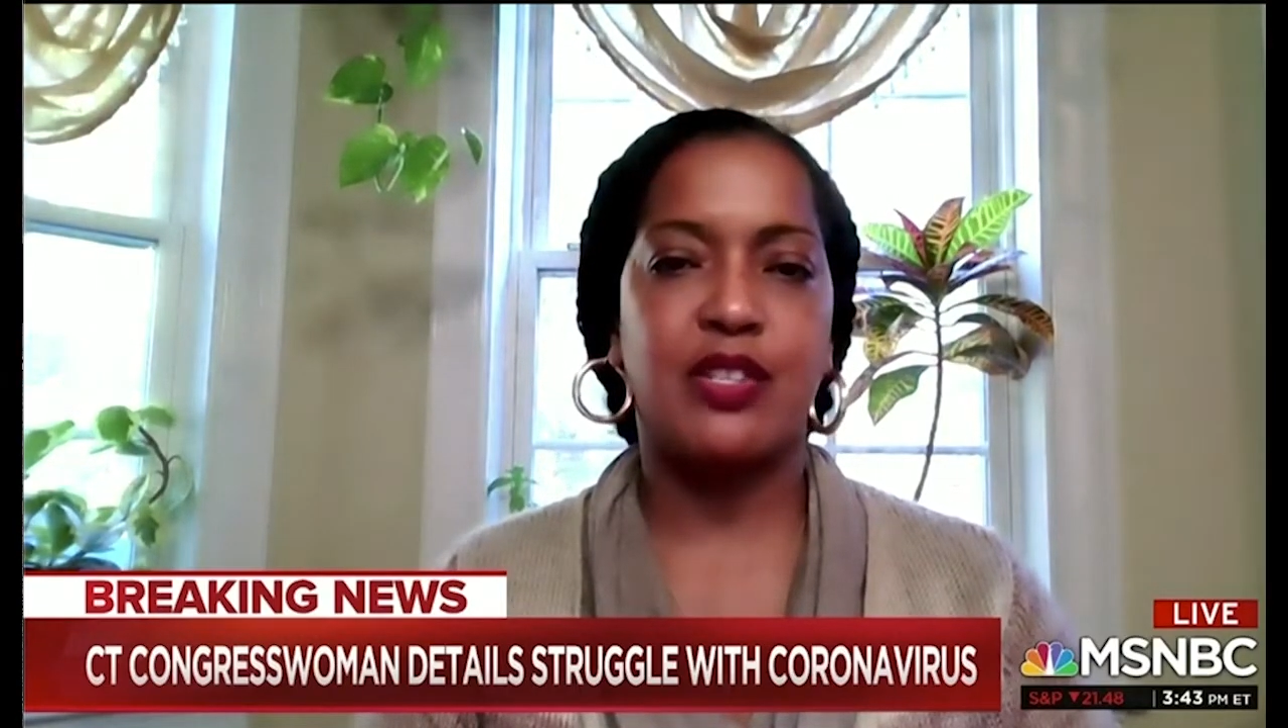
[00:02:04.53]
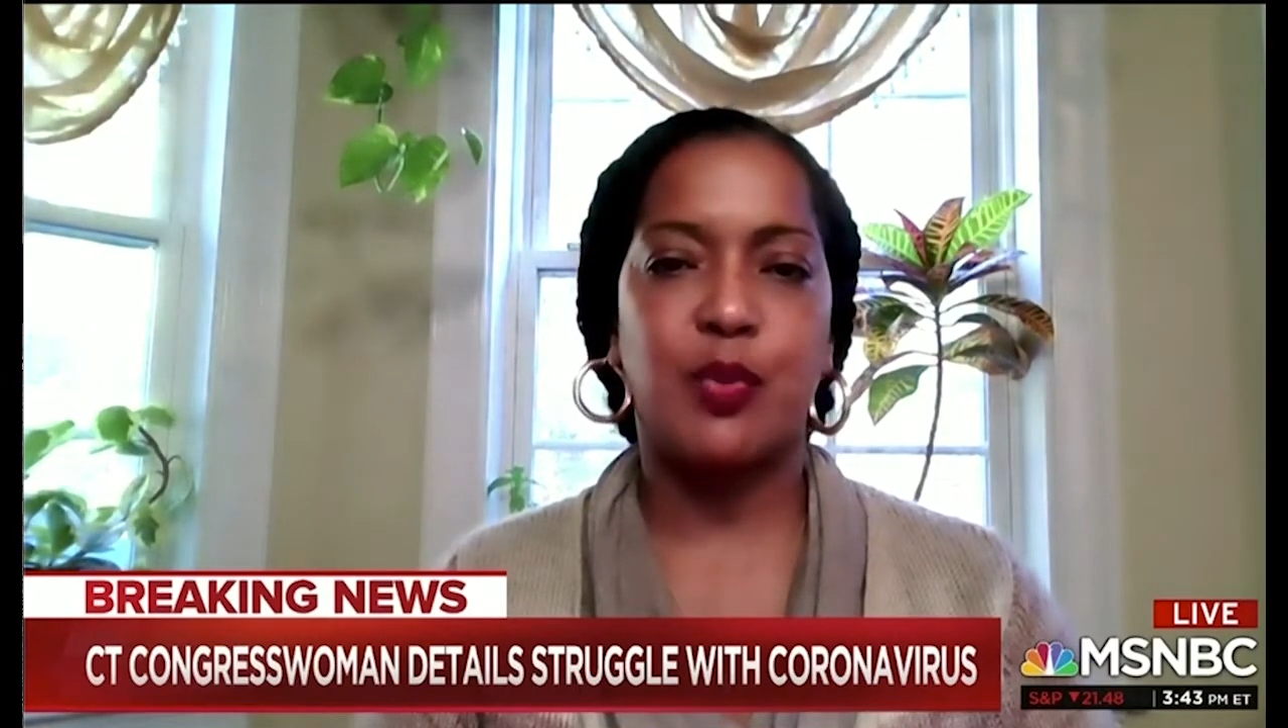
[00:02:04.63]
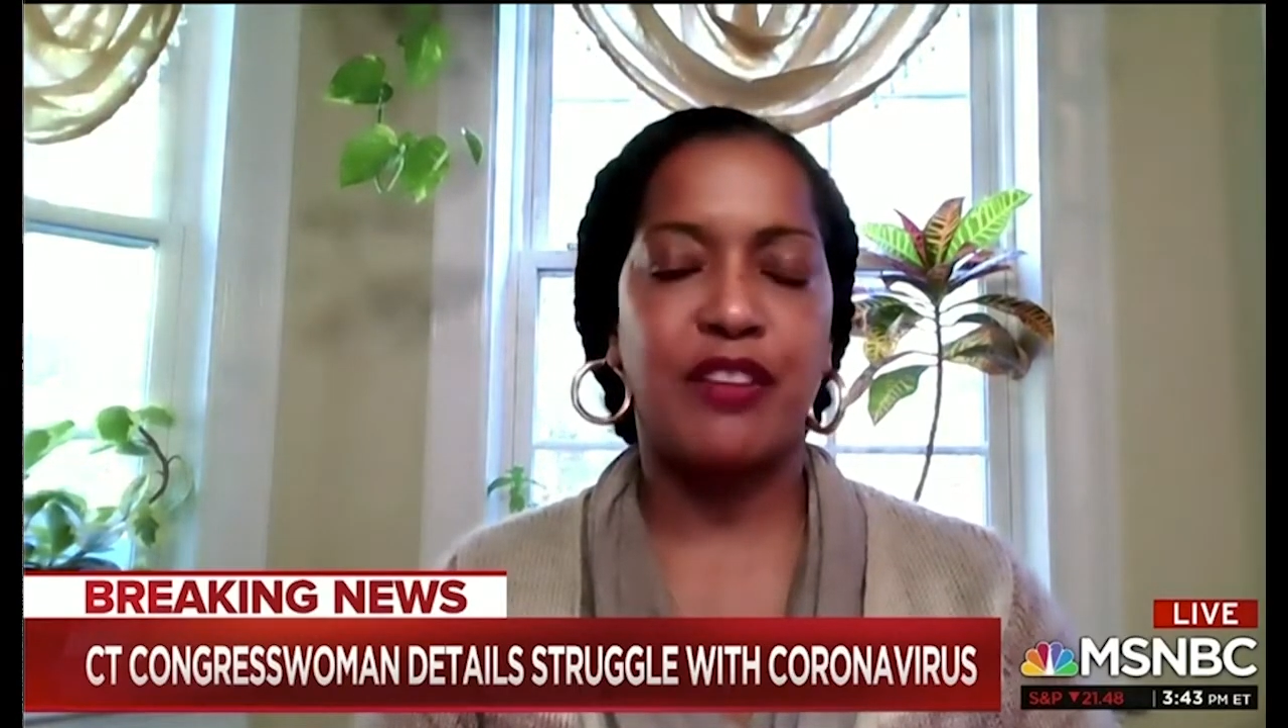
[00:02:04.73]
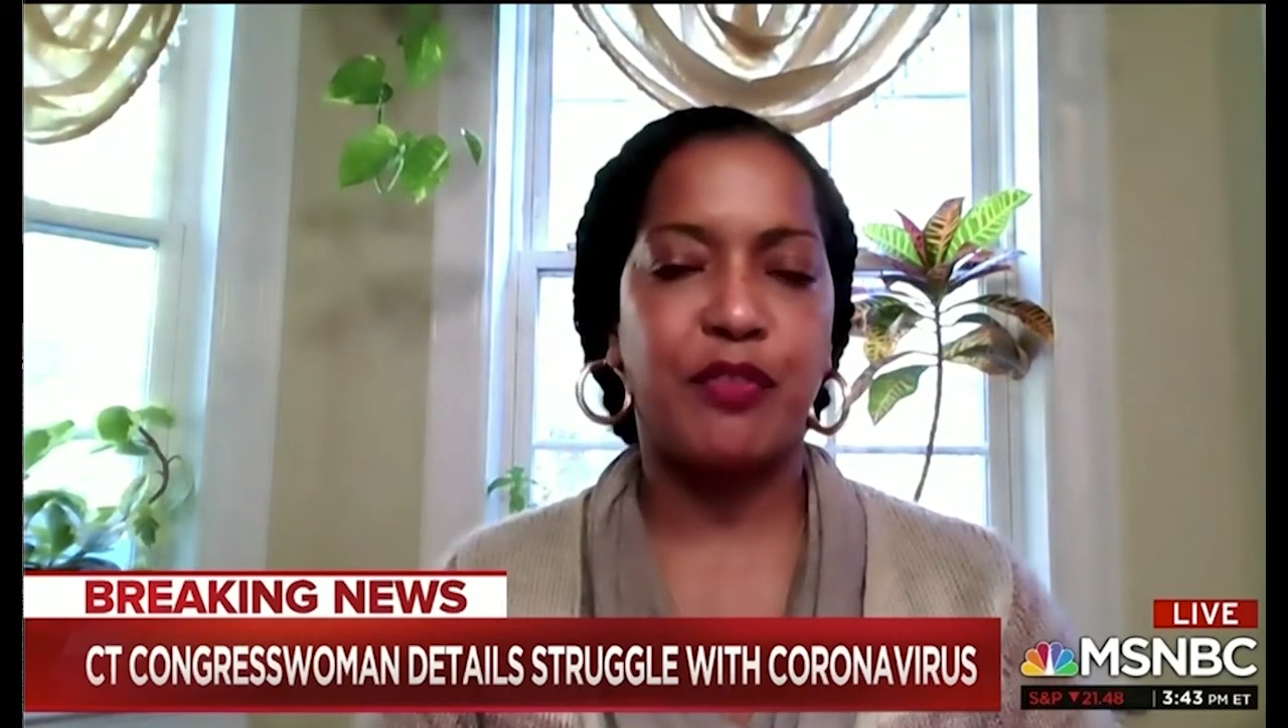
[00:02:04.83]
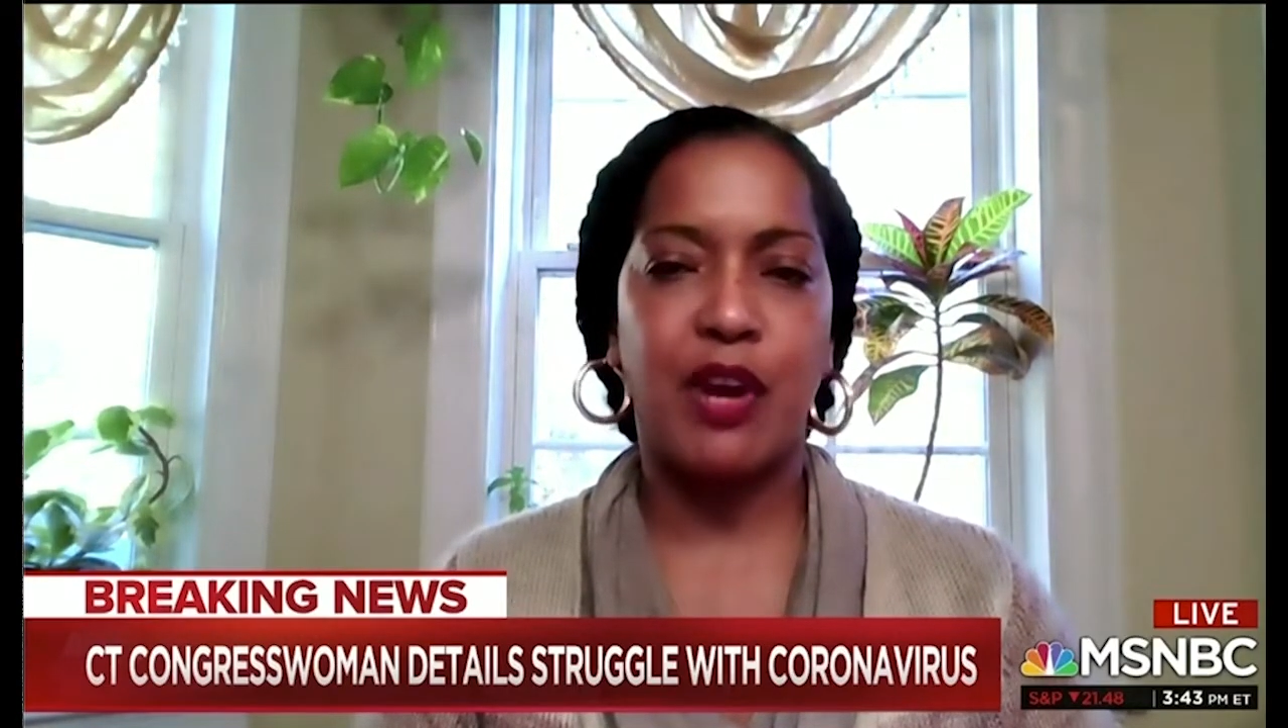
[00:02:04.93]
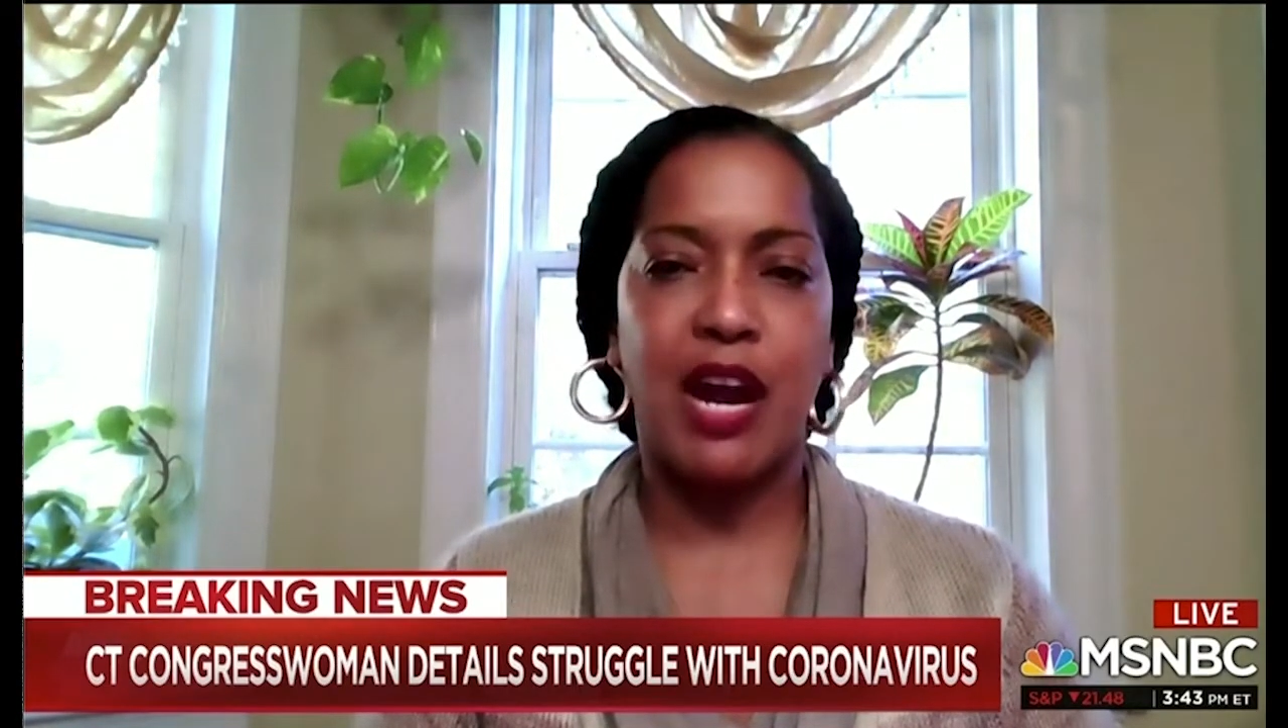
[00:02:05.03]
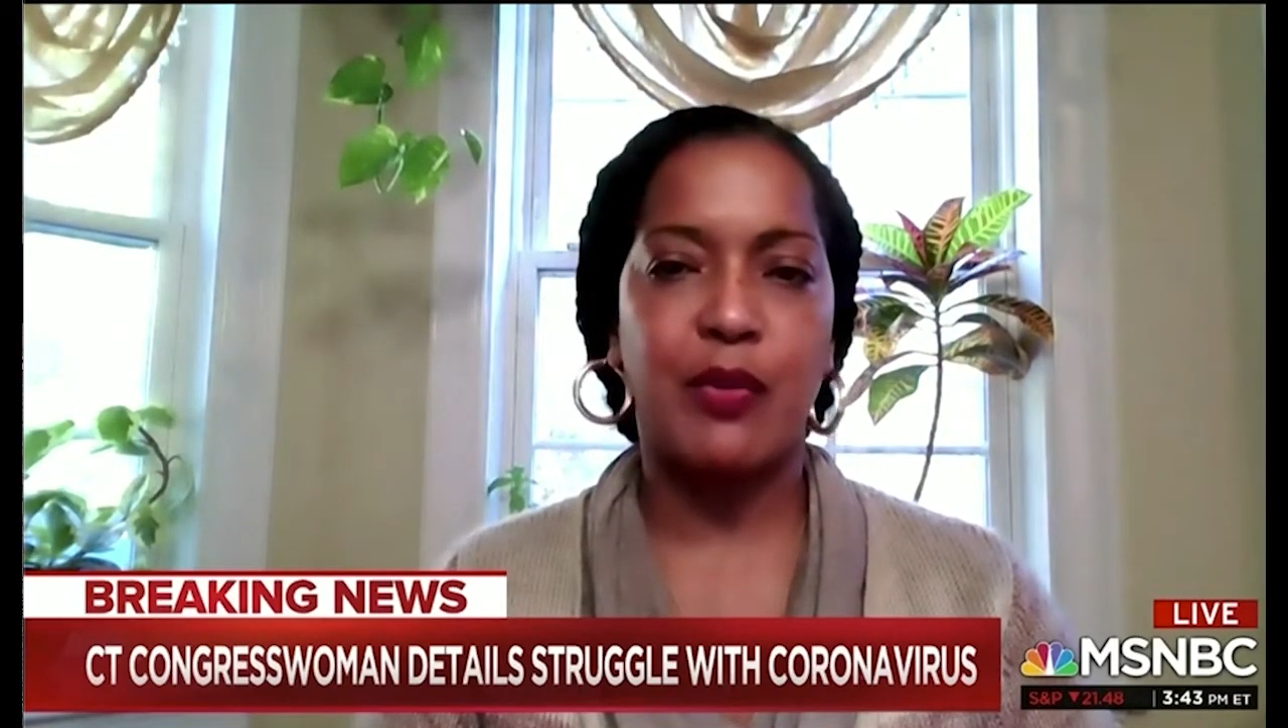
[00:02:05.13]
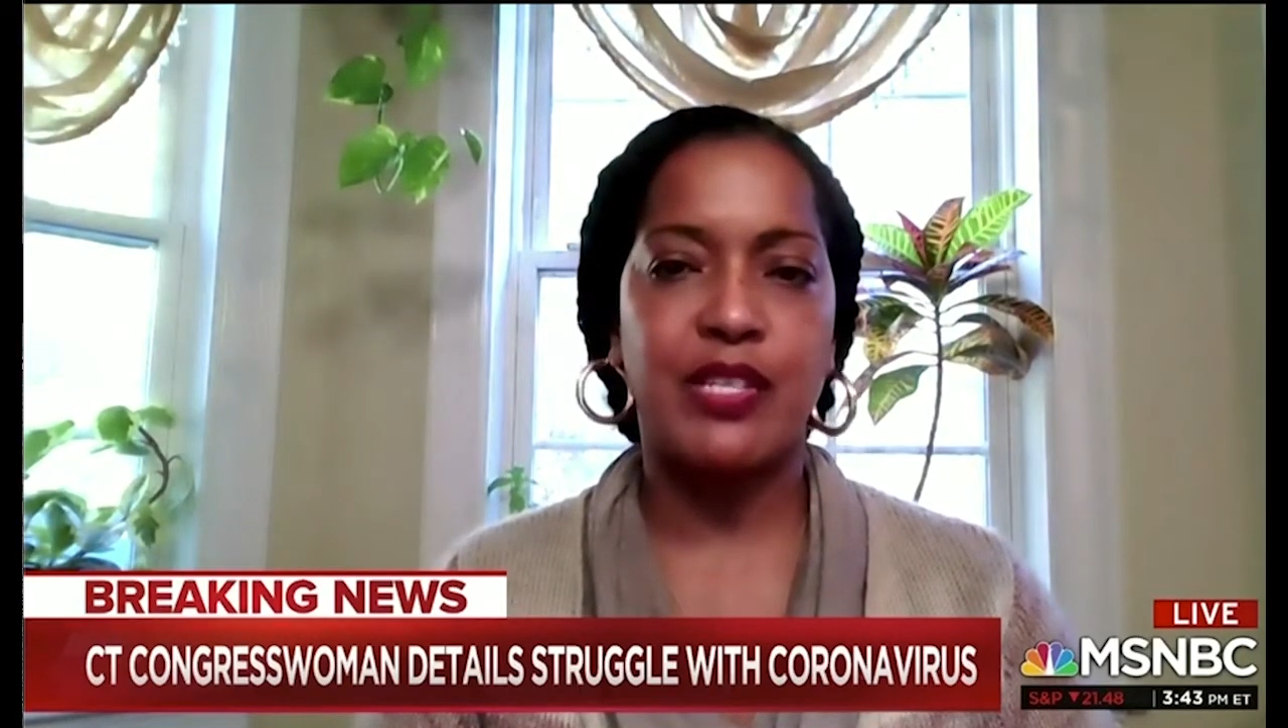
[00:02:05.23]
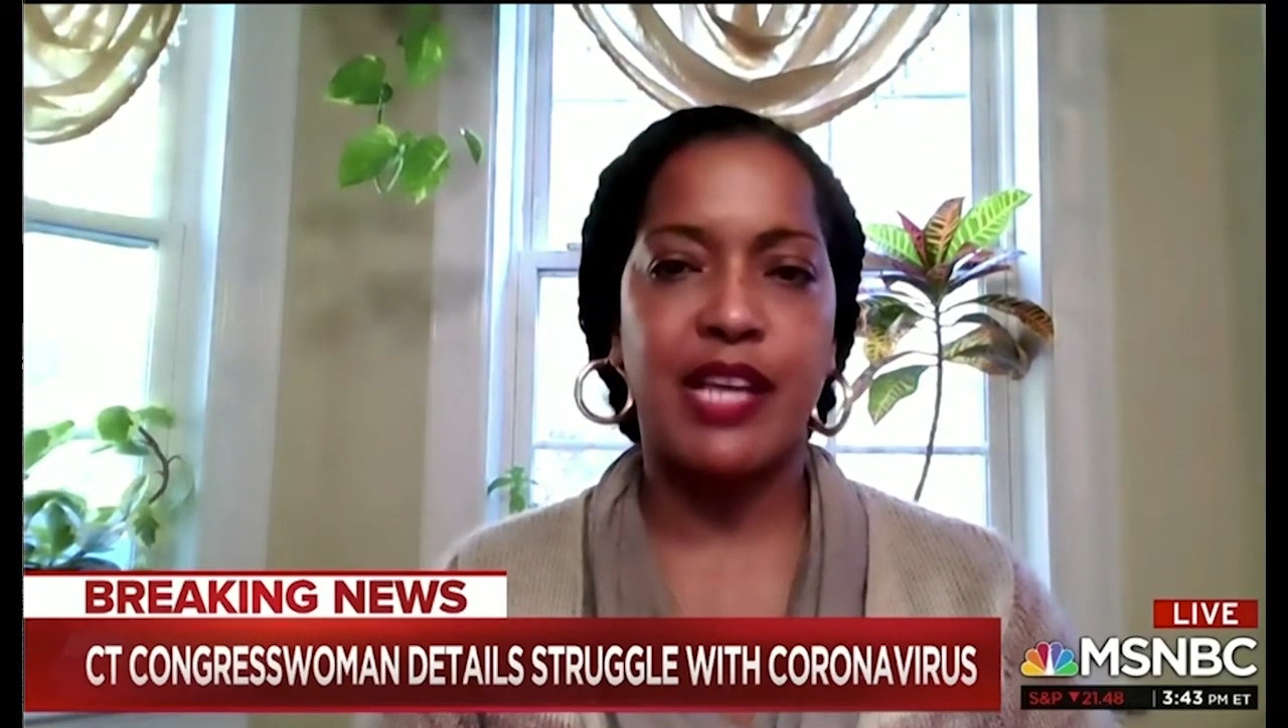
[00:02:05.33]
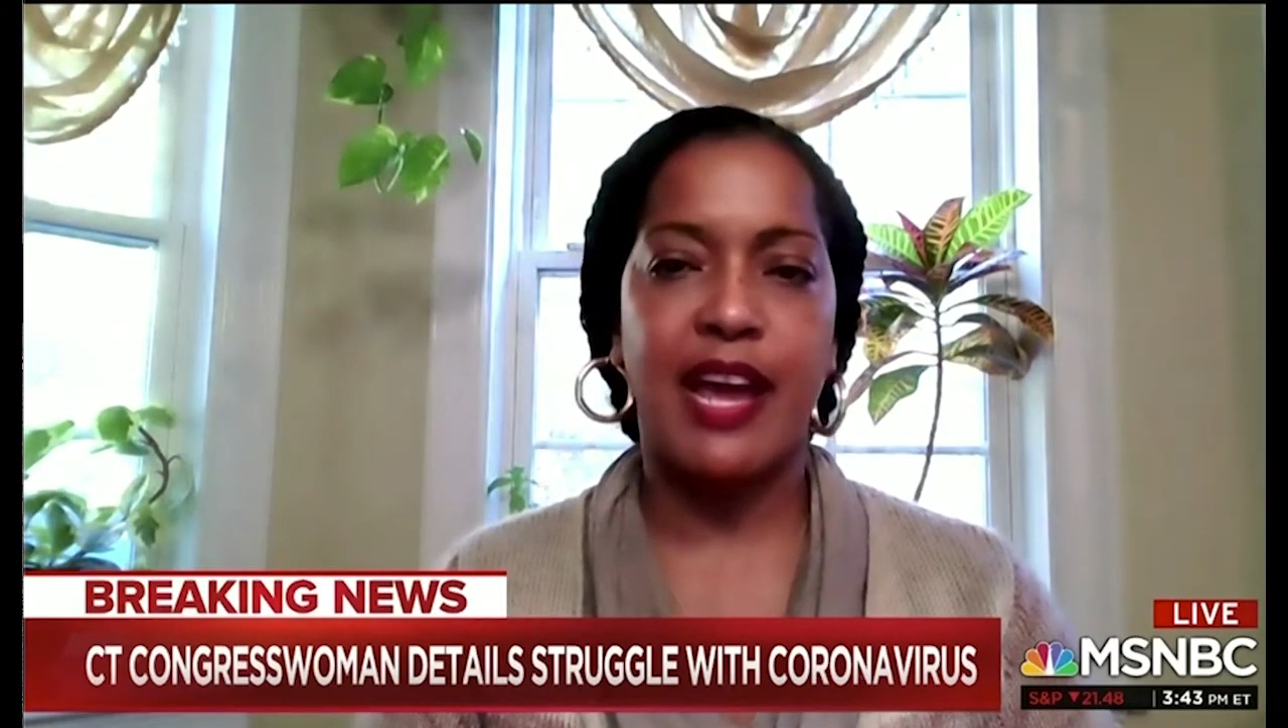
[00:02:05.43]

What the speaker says: 24 hours.